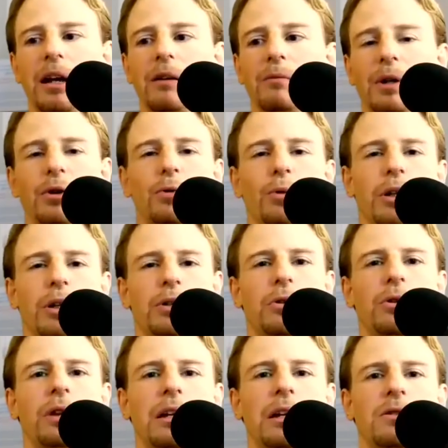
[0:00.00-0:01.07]
we do want to do
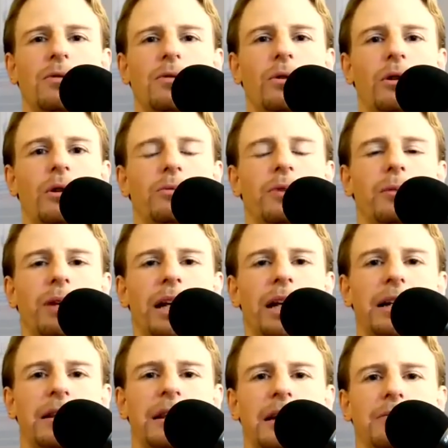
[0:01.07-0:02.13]
things for the
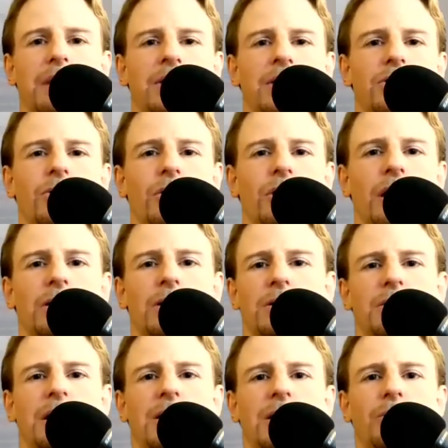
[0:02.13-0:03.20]
planet that makes sure that
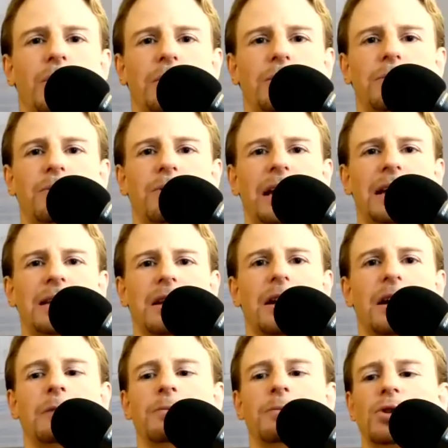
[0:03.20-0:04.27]
you know we, things
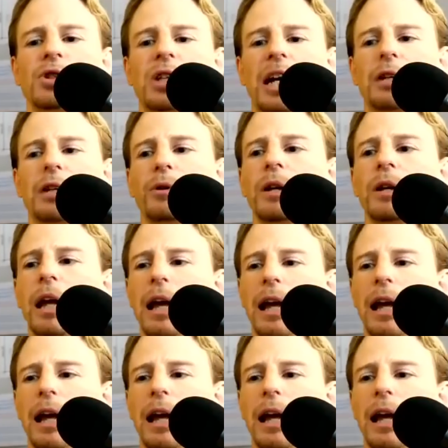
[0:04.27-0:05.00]
are sustainable.